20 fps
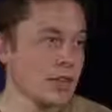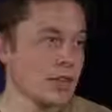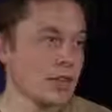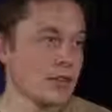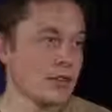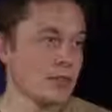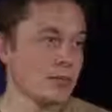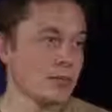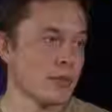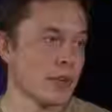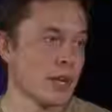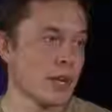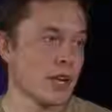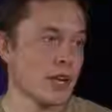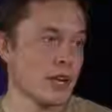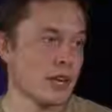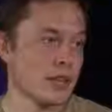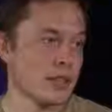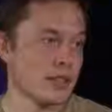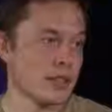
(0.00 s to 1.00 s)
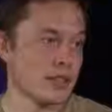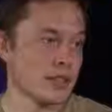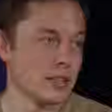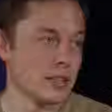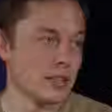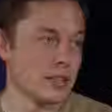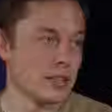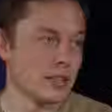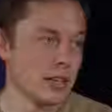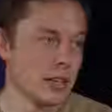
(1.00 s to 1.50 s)
and
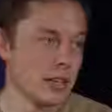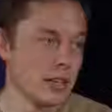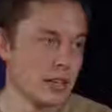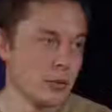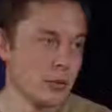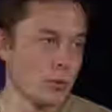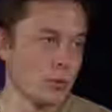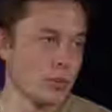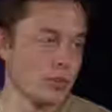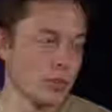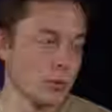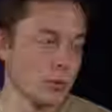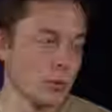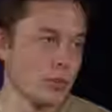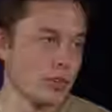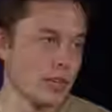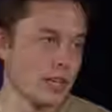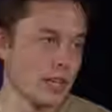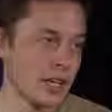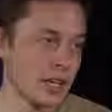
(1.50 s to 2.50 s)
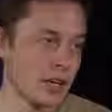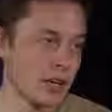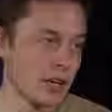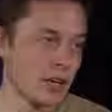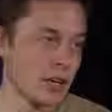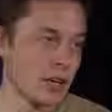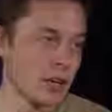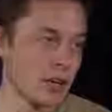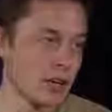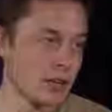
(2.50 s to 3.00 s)
then we'll be taking
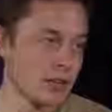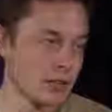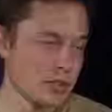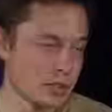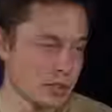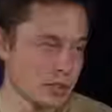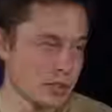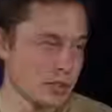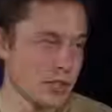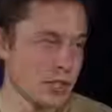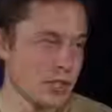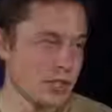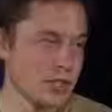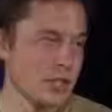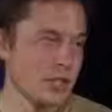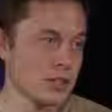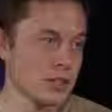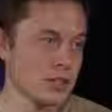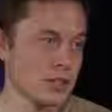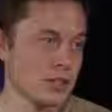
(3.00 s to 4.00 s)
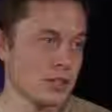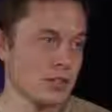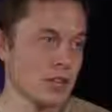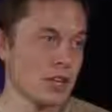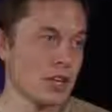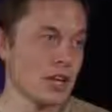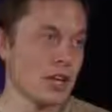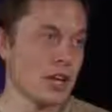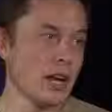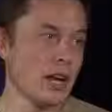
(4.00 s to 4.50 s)
cargo to the space station,
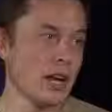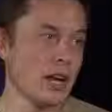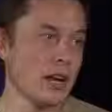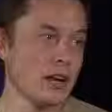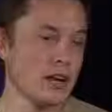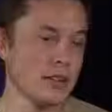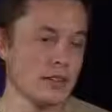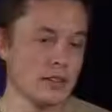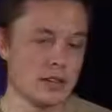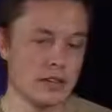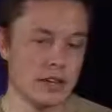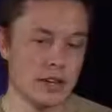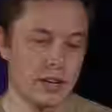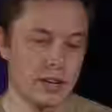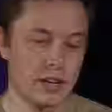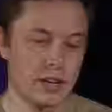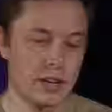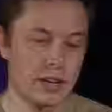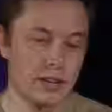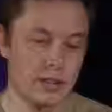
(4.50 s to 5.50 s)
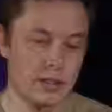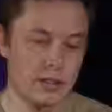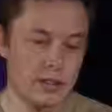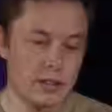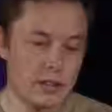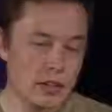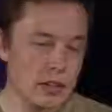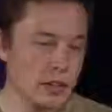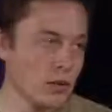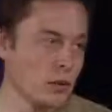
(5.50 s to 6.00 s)
and
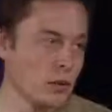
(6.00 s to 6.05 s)
then